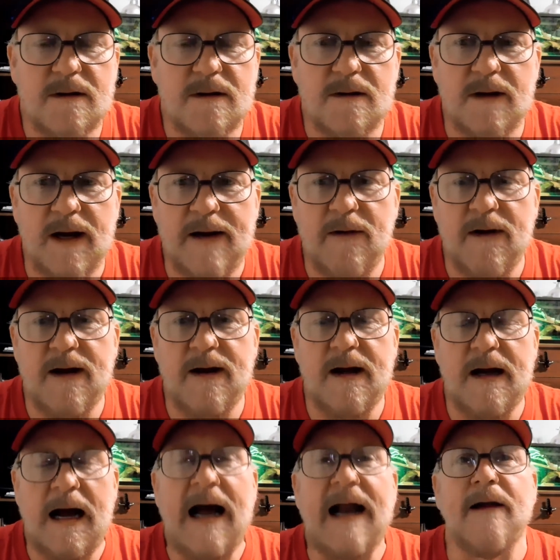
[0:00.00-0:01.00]
Anyway,
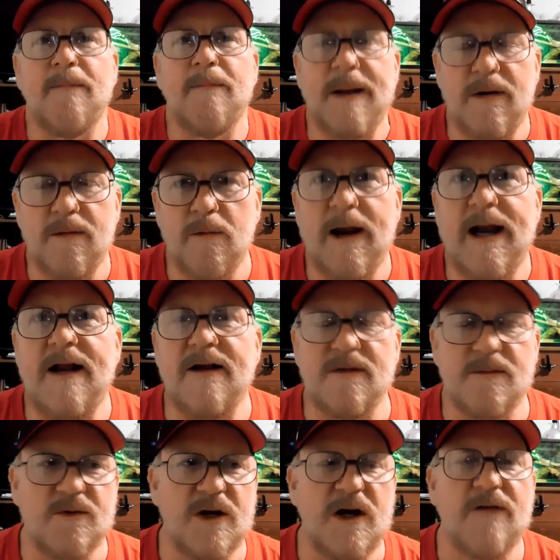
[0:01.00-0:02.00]
I had been reading some
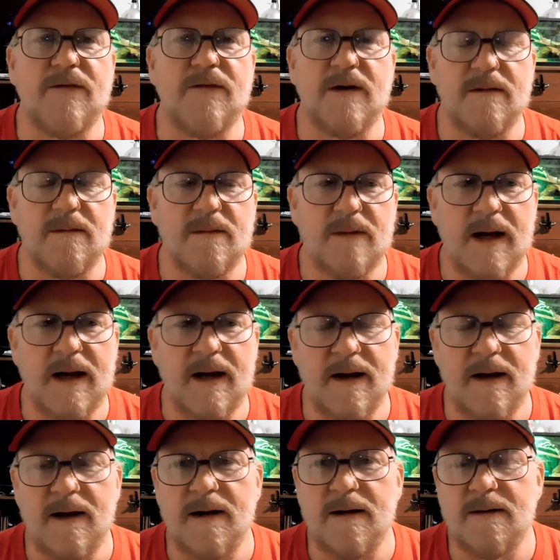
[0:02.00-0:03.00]
stuff and
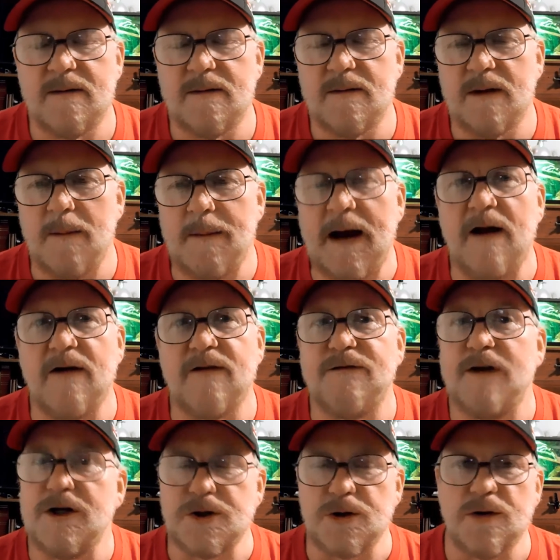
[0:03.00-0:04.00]
about
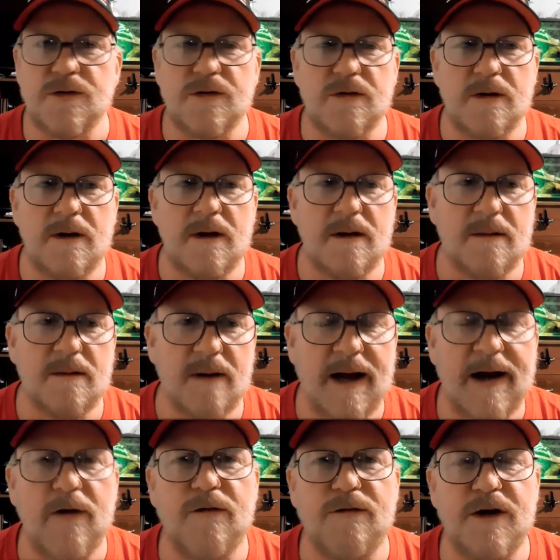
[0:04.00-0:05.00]
fissures,
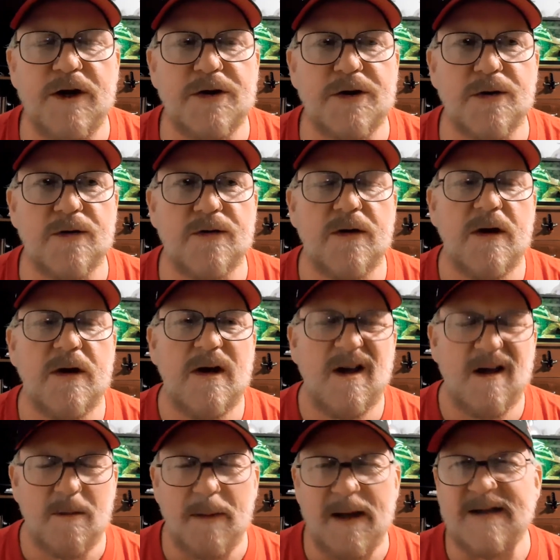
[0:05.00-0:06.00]
anal fissures.
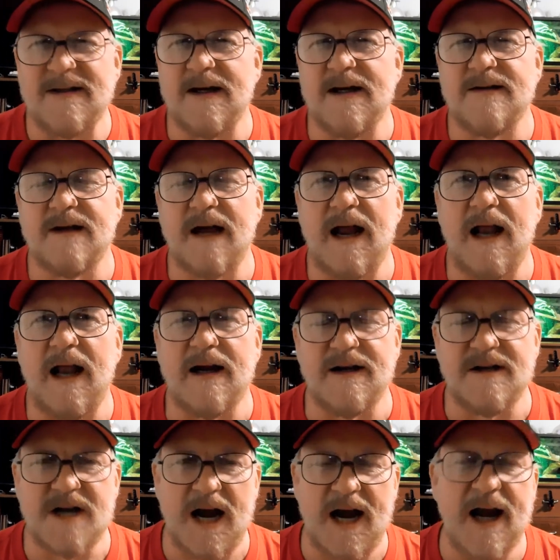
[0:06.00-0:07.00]
Basically, it's kind of like a
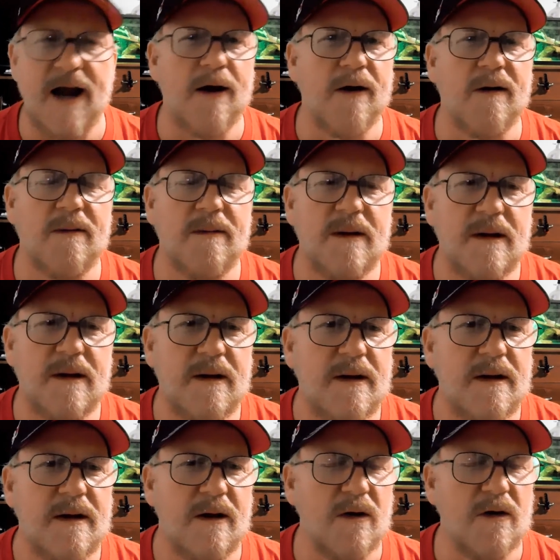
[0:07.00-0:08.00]
tear
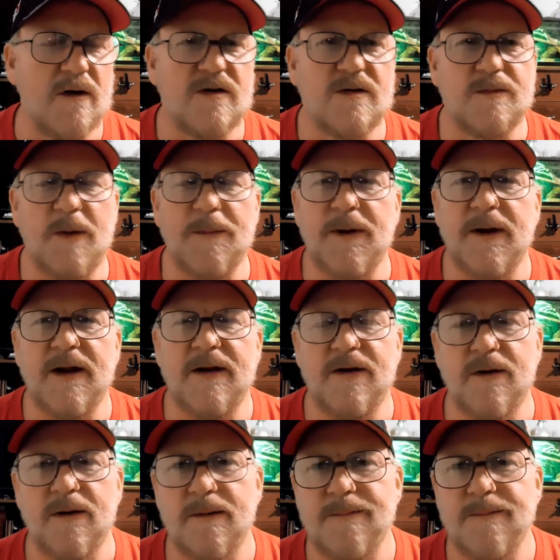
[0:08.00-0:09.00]
or something in
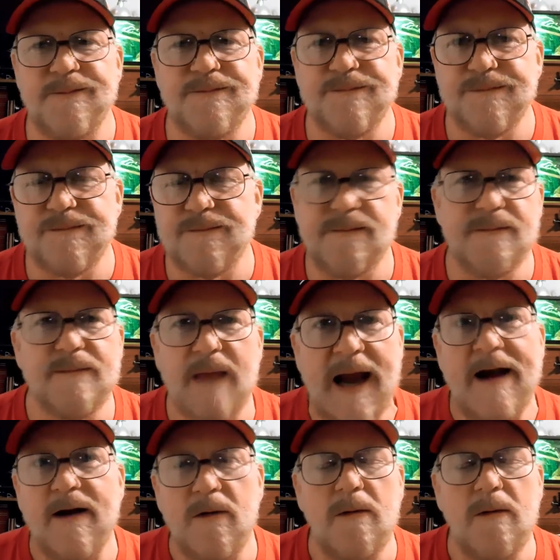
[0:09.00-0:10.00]
your
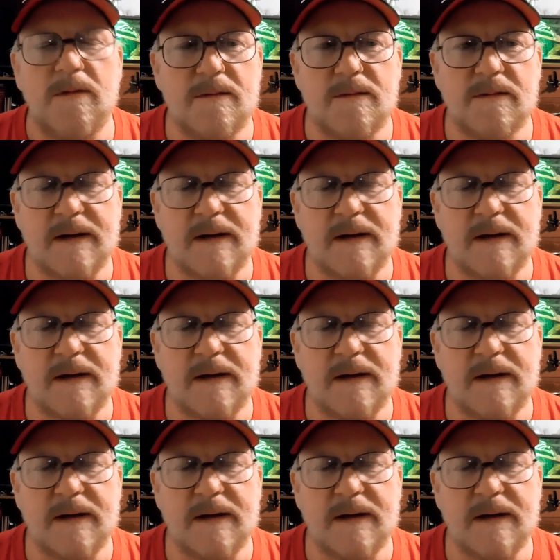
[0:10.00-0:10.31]
anal.